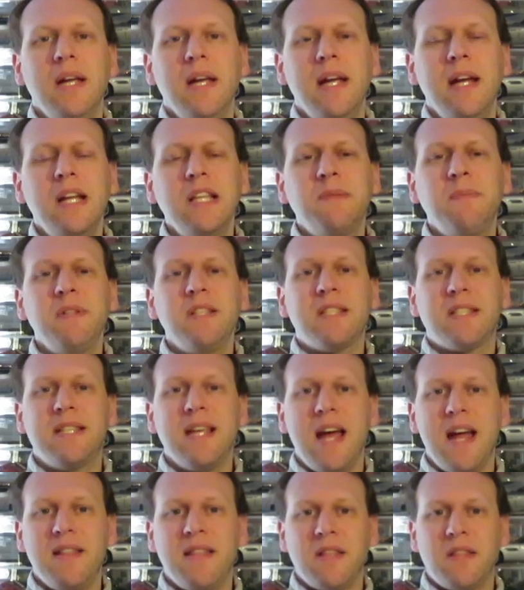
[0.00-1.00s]
it has been
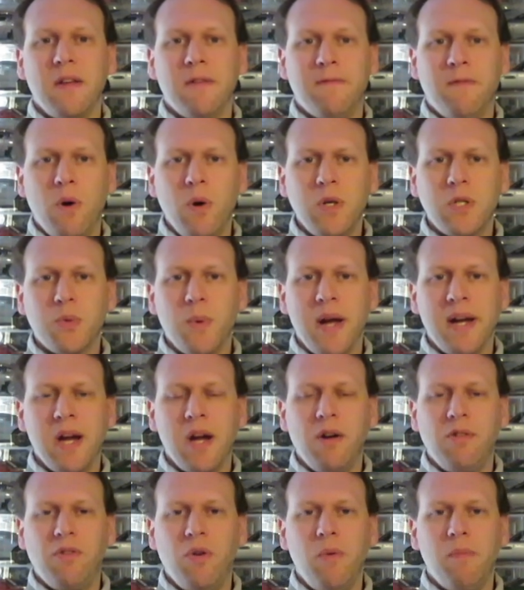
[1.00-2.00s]
said that the
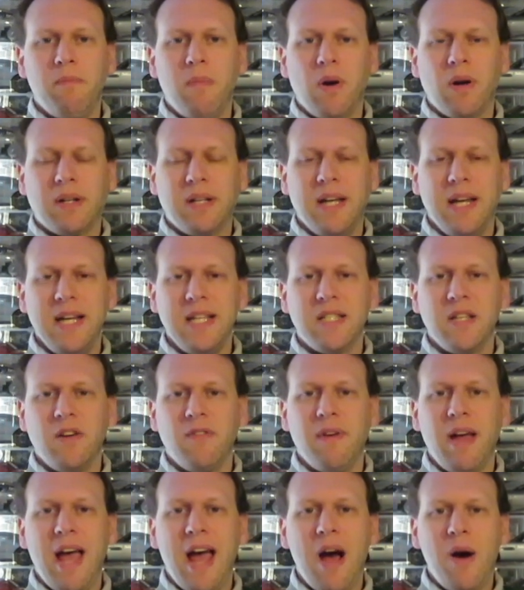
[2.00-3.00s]
Volkswagen Group marquees
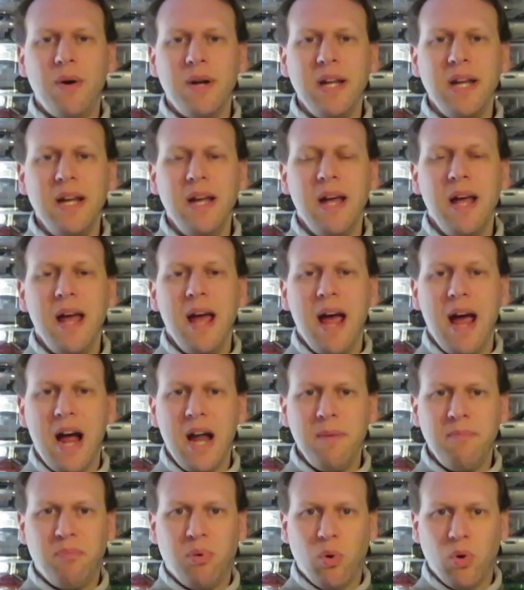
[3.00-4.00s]
of Audi
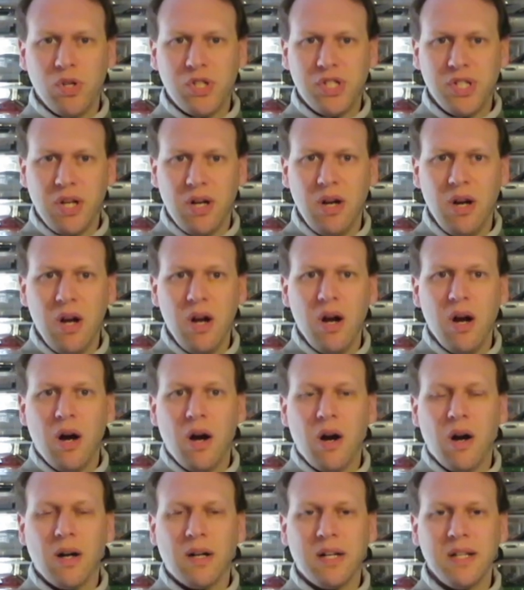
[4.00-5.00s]
and Porsche
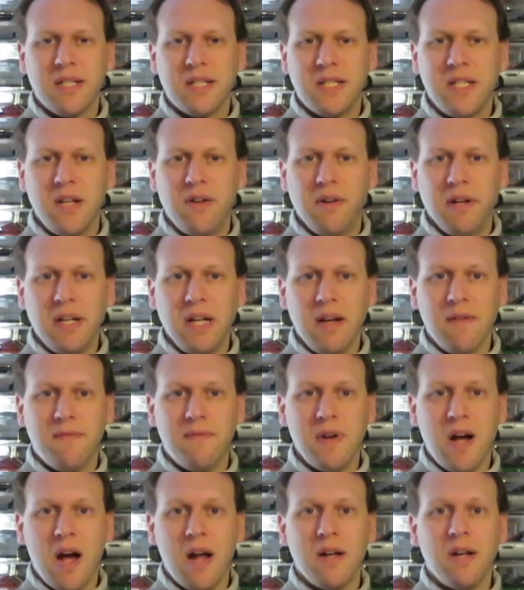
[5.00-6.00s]
are considering, if
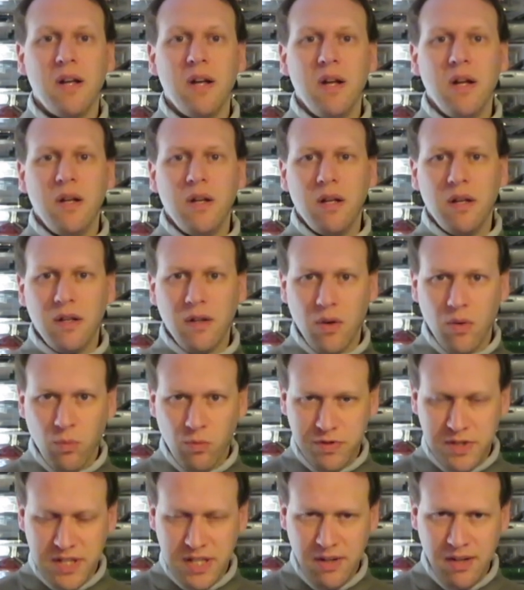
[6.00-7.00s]
not
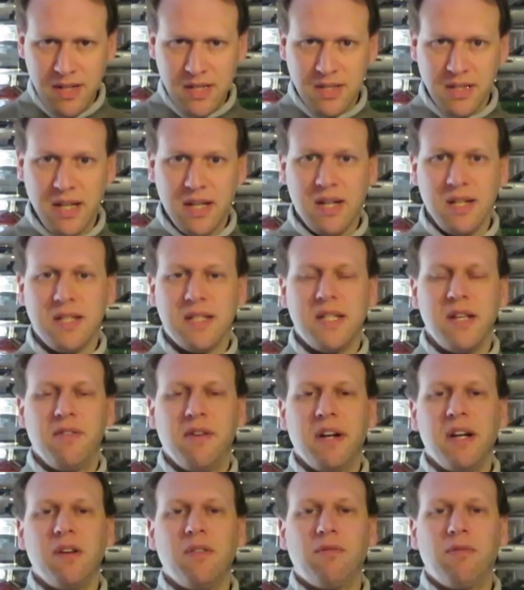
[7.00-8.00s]
seriously
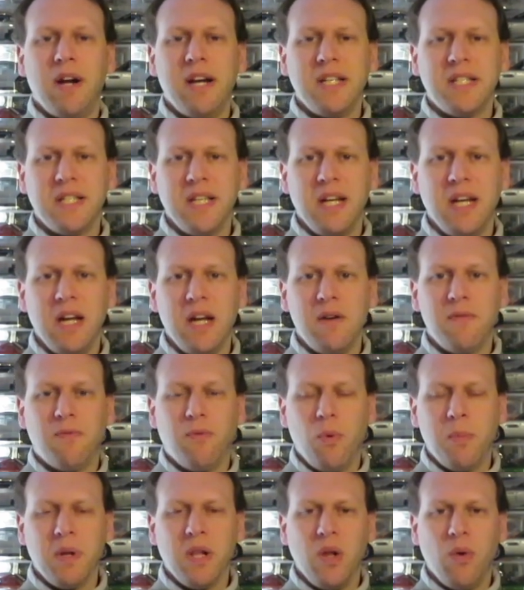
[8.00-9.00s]
considering, racing in
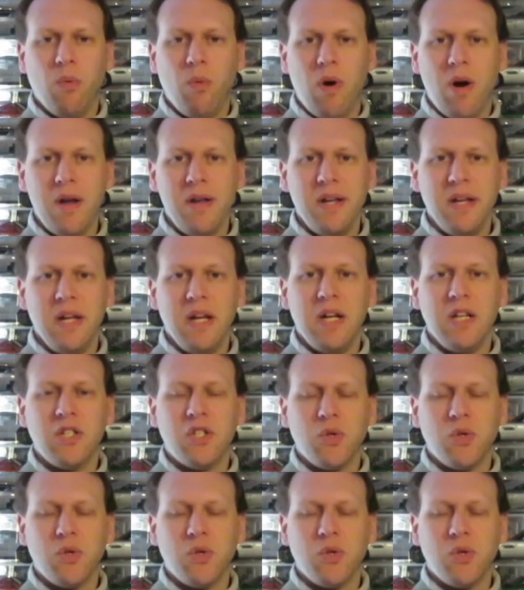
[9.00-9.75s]
Formula One in